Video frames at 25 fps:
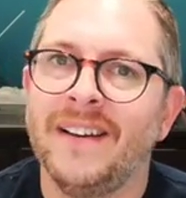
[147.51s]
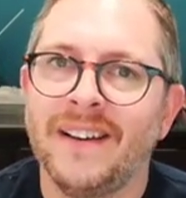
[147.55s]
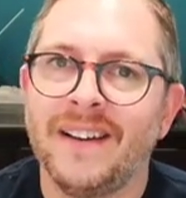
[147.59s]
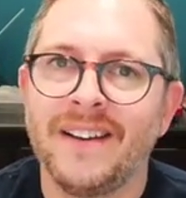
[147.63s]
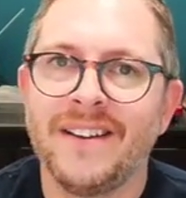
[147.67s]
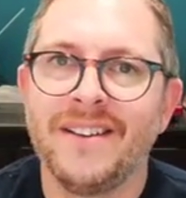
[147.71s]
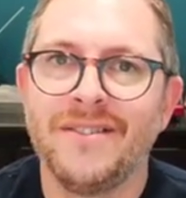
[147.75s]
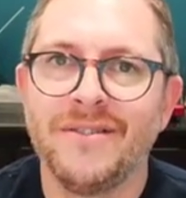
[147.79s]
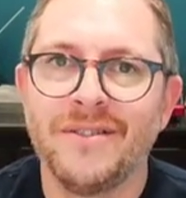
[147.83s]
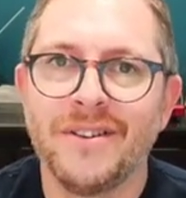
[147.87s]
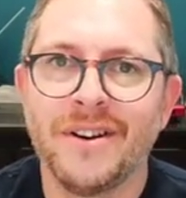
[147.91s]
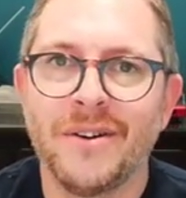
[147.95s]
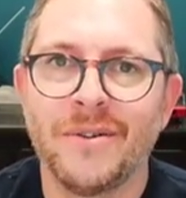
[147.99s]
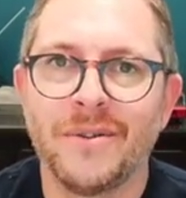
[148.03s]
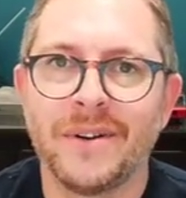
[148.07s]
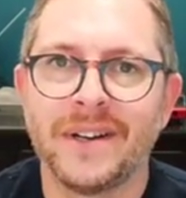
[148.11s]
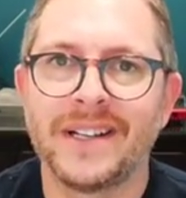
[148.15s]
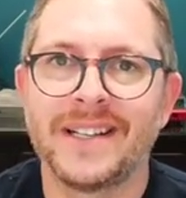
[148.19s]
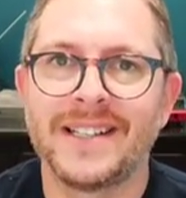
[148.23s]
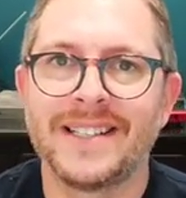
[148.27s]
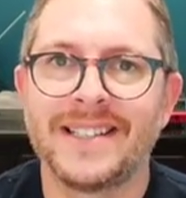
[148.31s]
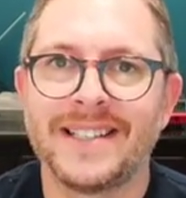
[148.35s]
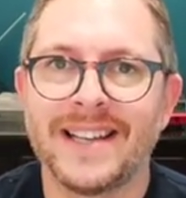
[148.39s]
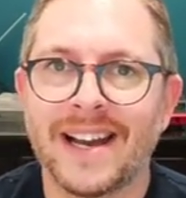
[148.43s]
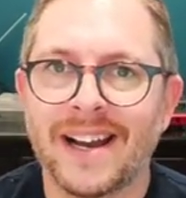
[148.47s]
you know
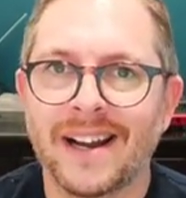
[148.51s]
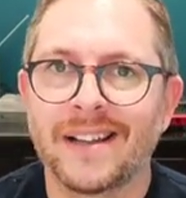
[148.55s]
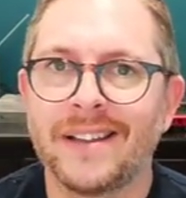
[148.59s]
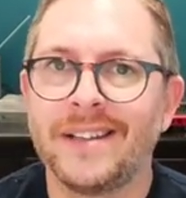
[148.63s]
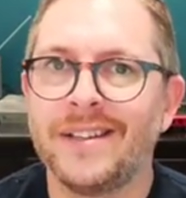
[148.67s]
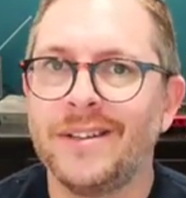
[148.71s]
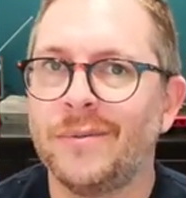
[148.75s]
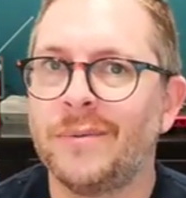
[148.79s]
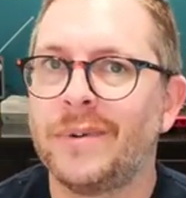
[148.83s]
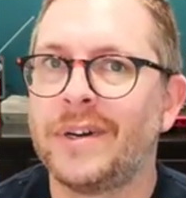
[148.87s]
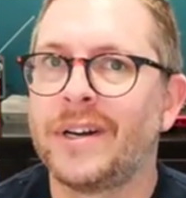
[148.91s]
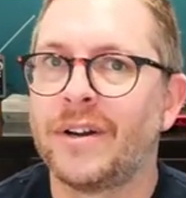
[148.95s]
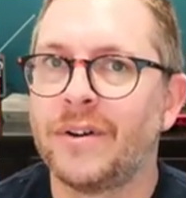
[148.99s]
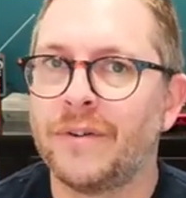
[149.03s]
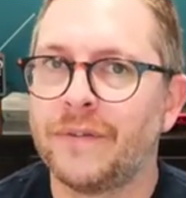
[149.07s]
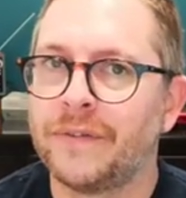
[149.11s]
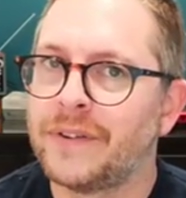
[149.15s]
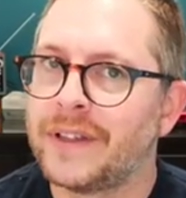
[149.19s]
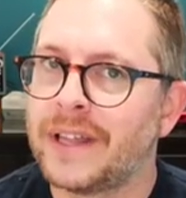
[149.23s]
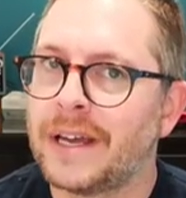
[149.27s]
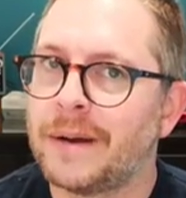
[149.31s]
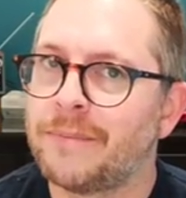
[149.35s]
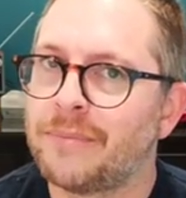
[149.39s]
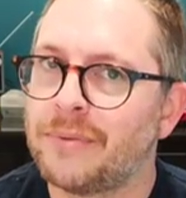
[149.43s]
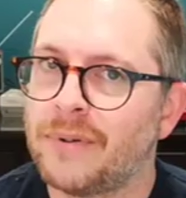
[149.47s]
exactly you want to go for
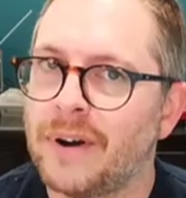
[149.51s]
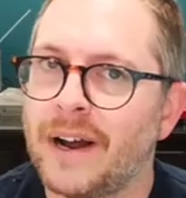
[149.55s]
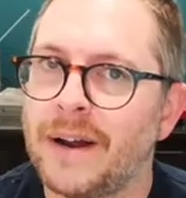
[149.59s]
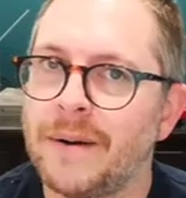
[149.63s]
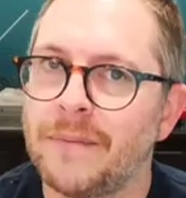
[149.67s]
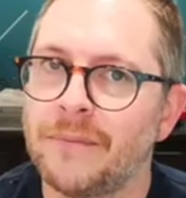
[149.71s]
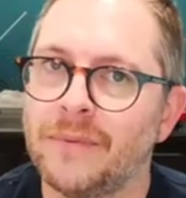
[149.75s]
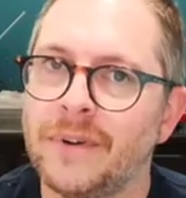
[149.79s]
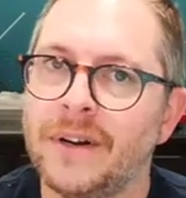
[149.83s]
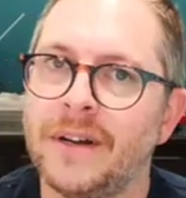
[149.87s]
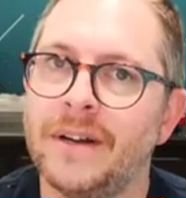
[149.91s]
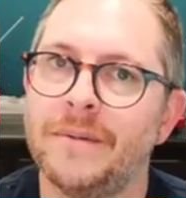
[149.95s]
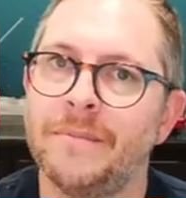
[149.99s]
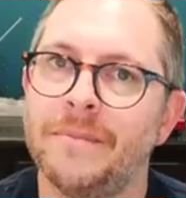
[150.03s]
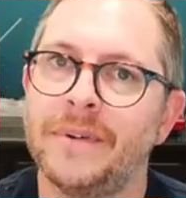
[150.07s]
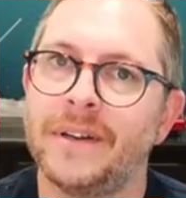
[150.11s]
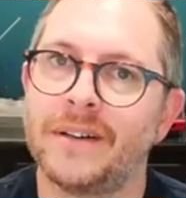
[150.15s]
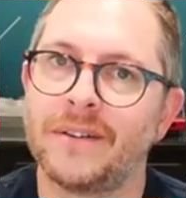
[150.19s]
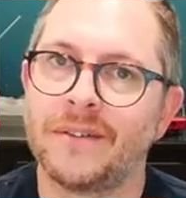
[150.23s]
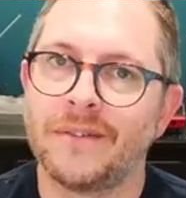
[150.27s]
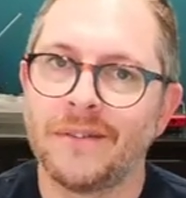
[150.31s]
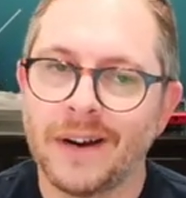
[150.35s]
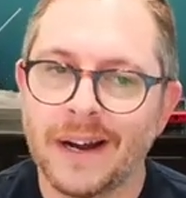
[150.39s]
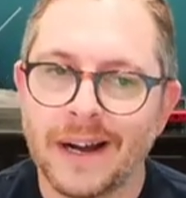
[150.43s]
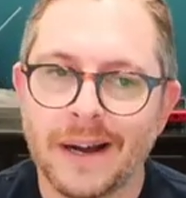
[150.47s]
that prime rib
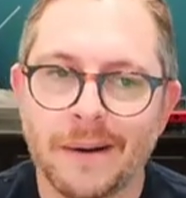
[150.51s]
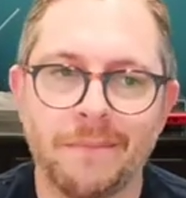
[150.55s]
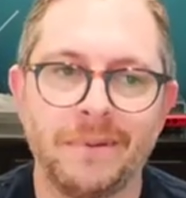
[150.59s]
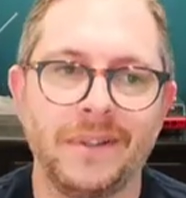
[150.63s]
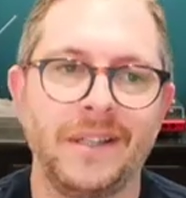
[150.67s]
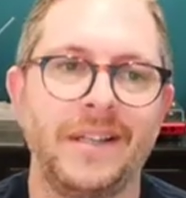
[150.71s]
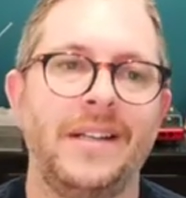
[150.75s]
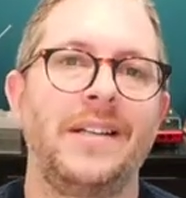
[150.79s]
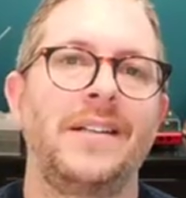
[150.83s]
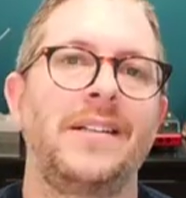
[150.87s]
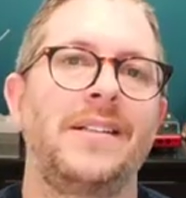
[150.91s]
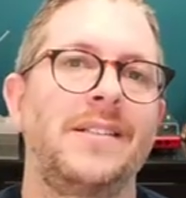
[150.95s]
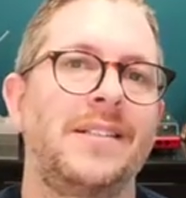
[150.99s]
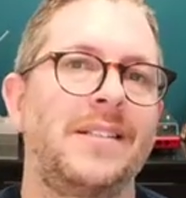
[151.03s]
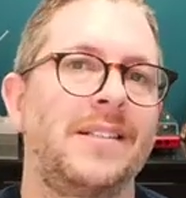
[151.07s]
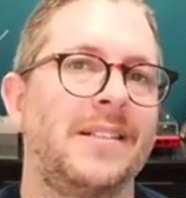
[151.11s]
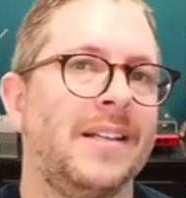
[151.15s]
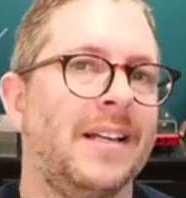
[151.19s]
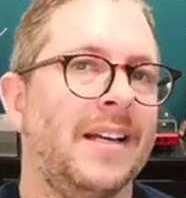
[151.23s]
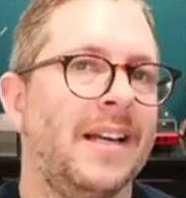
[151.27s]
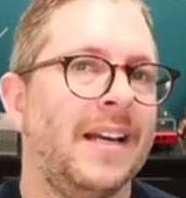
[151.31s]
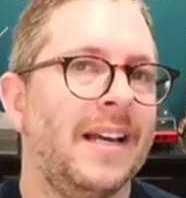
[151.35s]
and crab legs.